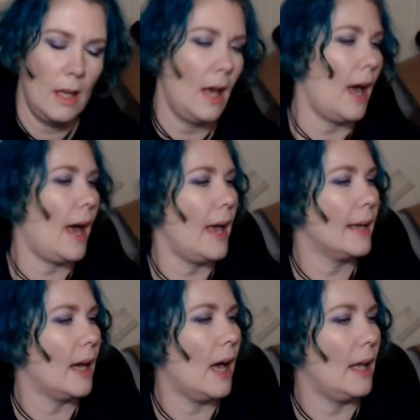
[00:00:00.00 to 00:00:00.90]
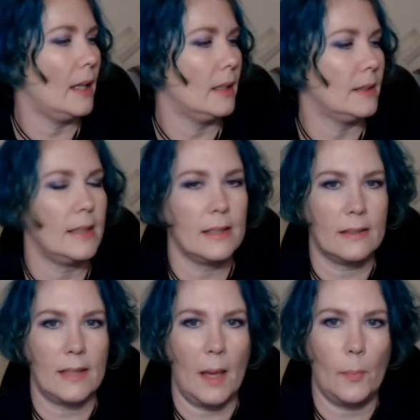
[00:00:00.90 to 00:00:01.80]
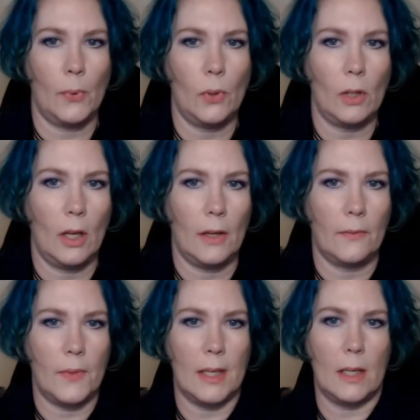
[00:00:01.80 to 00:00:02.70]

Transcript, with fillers: I got this sample of the